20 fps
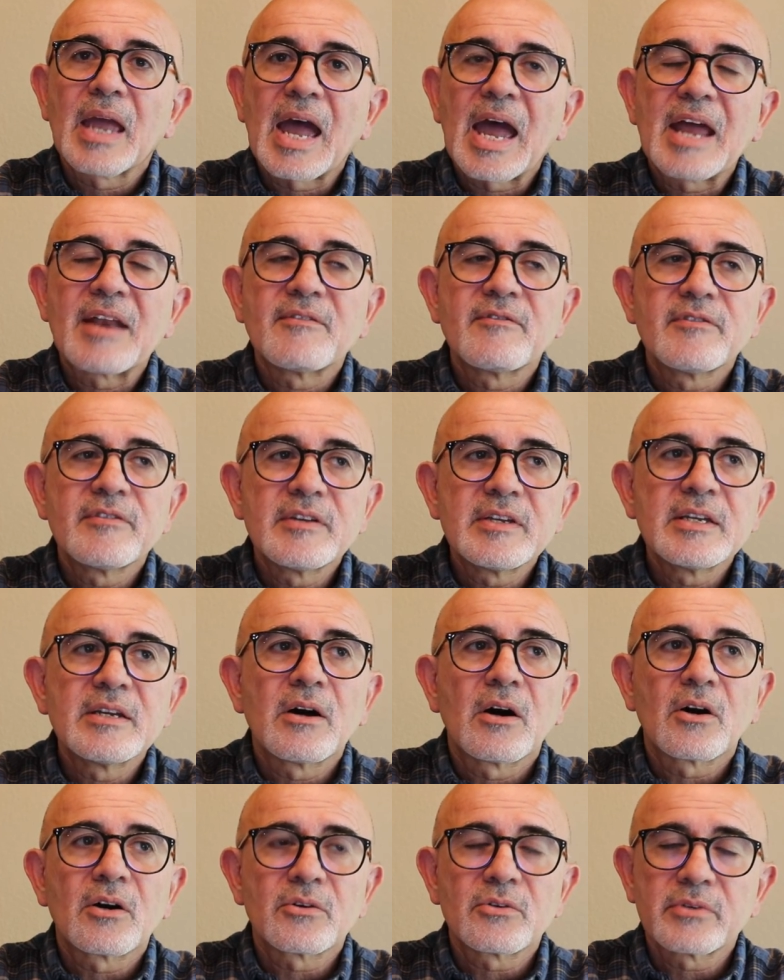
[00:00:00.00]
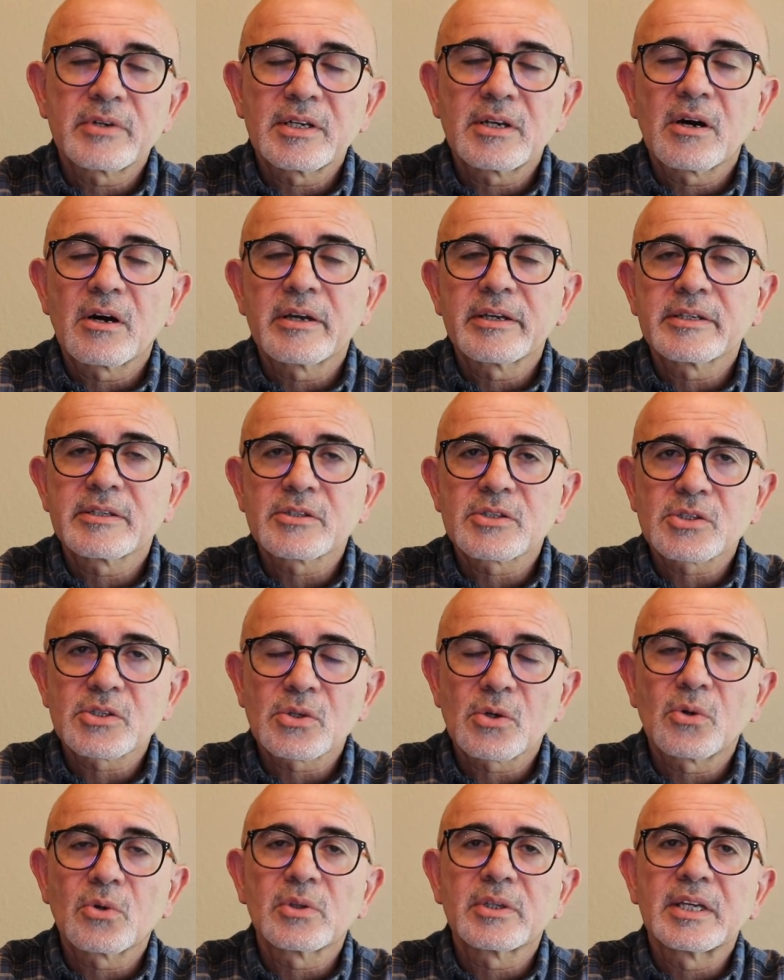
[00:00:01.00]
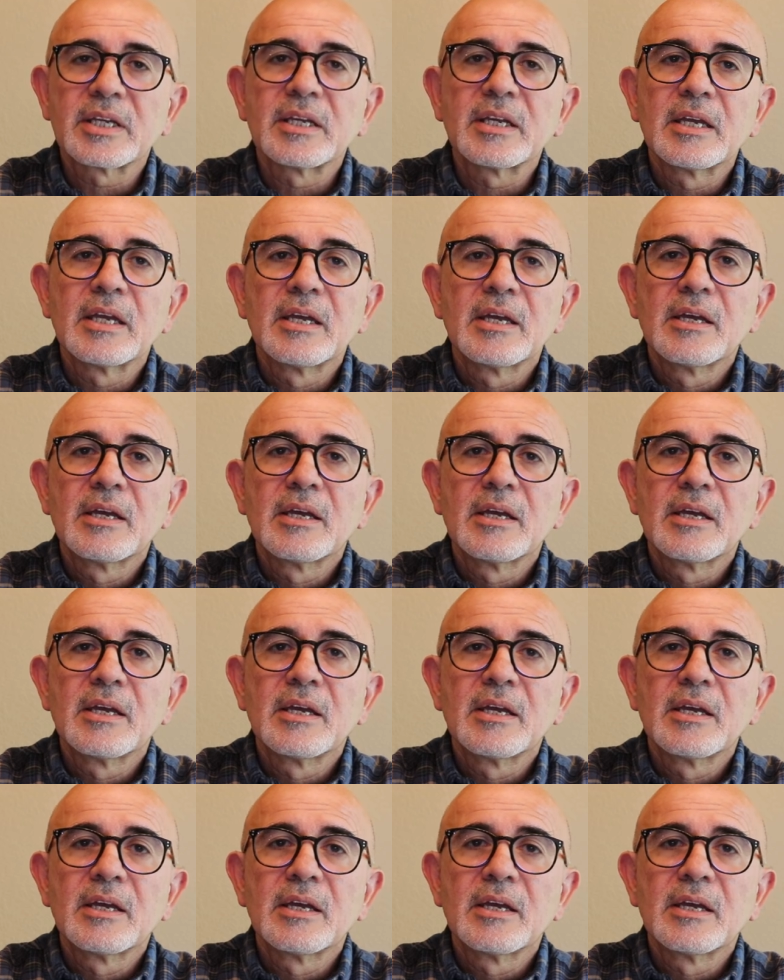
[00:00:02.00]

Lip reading: And we are relying solely